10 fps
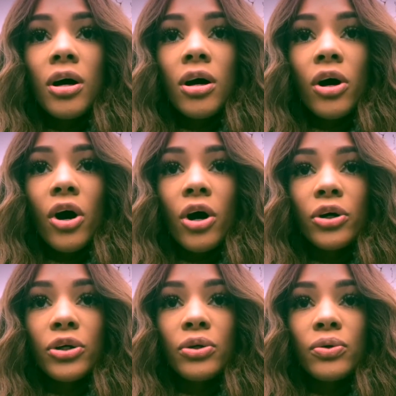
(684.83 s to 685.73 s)
call
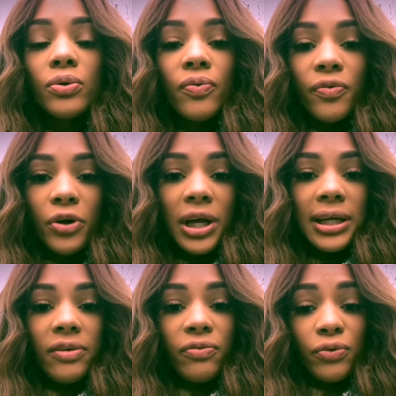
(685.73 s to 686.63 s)
you for
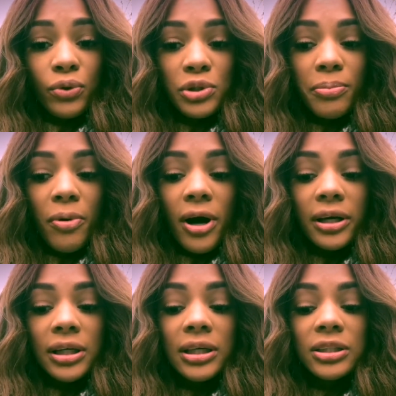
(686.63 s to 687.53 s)
any future
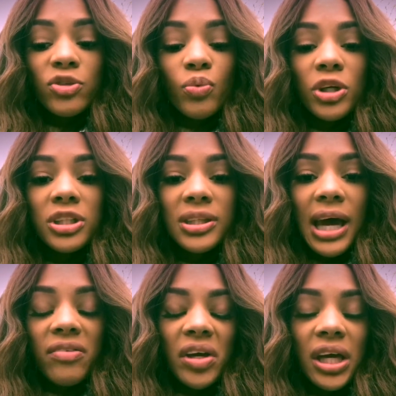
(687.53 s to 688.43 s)
products. We're just
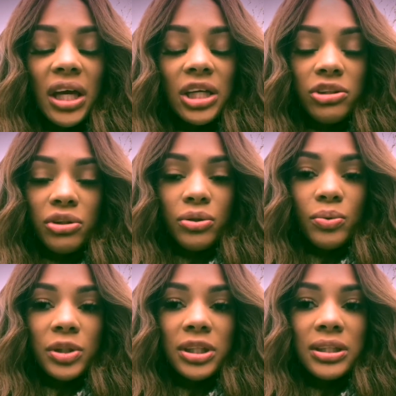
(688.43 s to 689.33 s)
having an issue
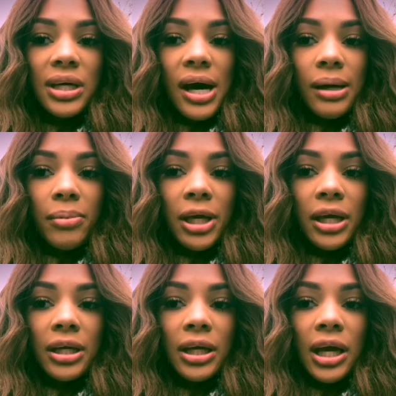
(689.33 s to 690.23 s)
with the
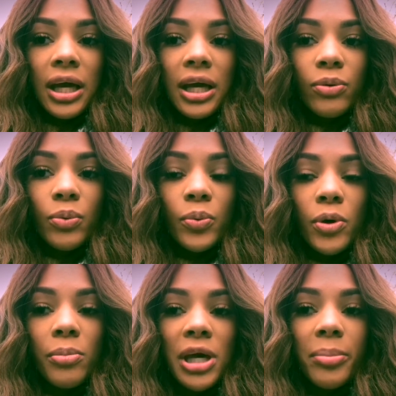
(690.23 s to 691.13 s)
timing, and we
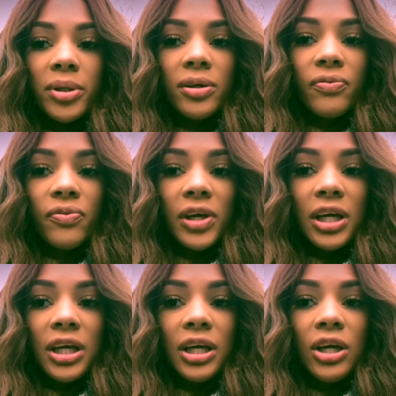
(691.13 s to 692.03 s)
won't be able to
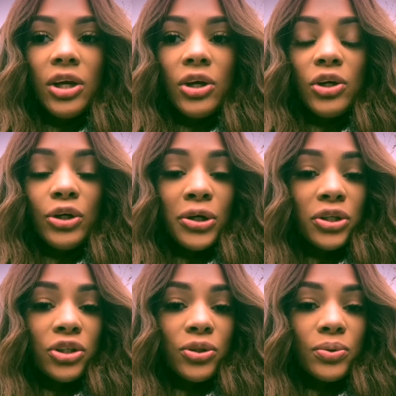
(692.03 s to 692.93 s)
fit your
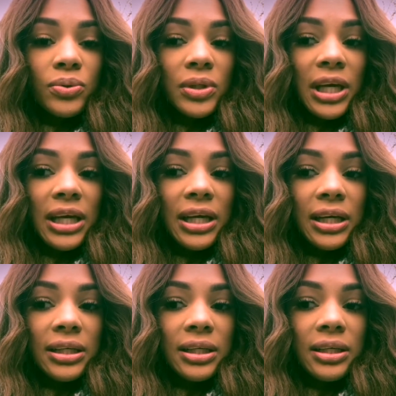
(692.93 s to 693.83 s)
shoot in.